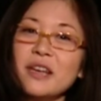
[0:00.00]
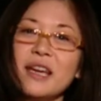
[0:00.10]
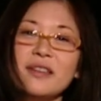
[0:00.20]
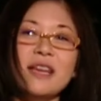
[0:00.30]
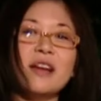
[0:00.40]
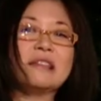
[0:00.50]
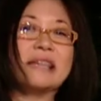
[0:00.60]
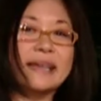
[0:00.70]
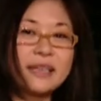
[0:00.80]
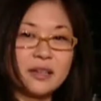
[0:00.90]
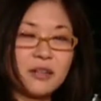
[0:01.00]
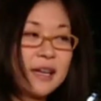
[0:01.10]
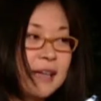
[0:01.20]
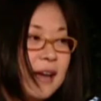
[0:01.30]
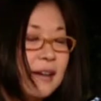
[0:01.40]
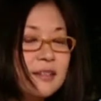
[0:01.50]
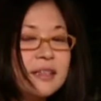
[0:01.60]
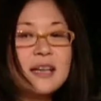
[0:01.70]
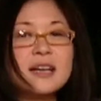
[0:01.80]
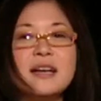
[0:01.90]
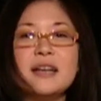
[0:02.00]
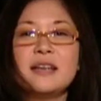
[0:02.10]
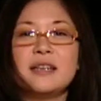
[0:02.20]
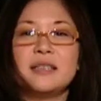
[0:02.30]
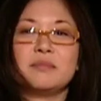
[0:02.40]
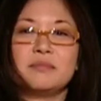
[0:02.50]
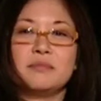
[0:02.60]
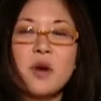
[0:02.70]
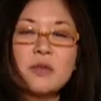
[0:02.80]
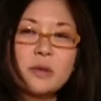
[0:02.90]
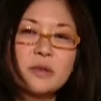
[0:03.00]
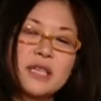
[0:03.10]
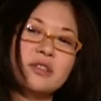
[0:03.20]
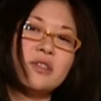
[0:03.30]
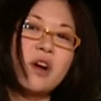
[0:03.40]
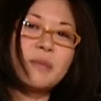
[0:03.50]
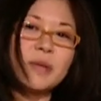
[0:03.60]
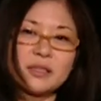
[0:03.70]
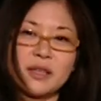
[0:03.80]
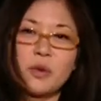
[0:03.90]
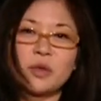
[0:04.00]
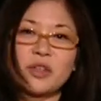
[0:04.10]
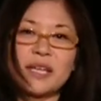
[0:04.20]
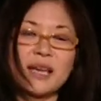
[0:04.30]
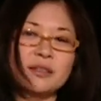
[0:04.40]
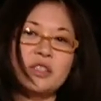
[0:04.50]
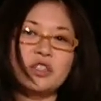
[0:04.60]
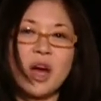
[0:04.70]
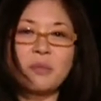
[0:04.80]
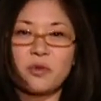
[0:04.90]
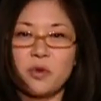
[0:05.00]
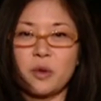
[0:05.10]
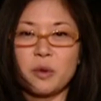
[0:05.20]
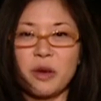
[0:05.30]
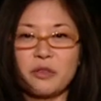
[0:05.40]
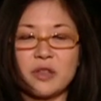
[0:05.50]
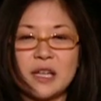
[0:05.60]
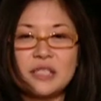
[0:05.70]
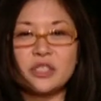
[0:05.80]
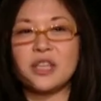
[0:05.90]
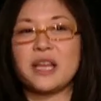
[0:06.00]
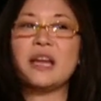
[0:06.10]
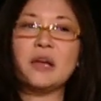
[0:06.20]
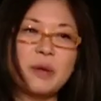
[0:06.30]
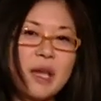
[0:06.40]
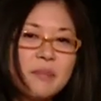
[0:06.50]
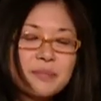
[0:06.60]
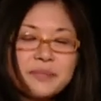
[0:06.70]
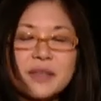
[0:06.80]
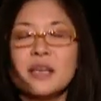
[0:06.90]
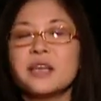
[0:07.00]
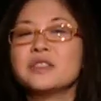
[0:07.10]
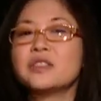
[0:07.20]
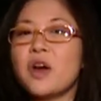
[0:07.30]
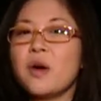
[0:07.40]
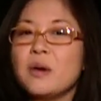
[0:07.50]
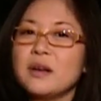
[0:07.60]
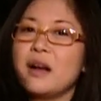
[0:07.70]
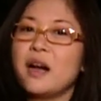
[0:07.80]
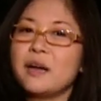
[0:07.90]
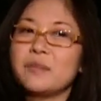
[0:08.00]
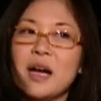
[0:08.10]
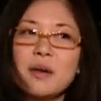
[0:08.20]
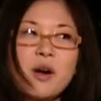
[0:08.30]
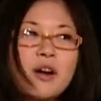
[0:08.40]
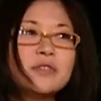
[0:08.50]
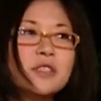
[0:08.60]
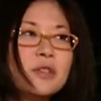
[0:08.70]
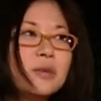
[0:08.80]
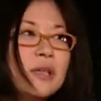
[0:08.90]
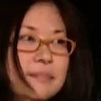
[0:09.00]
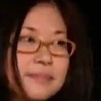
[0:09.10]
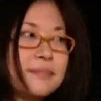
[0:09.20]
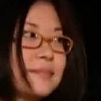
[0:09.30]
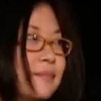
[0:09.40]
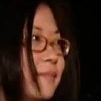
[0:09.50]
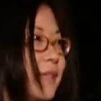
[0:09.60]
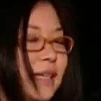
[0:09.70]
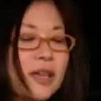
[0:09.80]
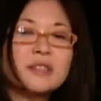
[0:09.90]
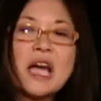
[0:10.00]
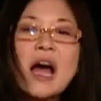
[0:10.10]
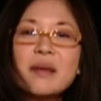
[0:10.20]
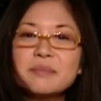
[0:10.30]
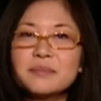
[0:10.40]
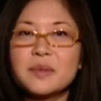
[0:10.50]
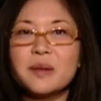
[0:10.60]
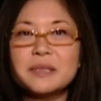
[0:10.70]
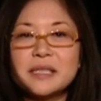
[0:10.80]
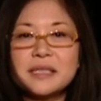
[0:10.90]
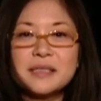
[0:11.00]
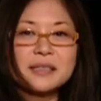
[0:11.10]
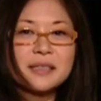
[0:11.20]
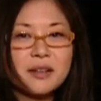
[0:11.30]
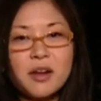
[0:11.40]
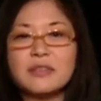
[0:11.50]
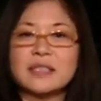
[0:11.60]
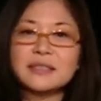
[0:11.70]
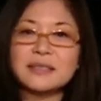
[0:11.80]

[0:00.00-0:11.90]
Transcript: and they are lighting right now. Uh, hopefully it won't take too long because I think we're trying to get this shot before we break for lunch at 9 p.m. So um, I'm off to um, kill time, probably uh, get a coffee.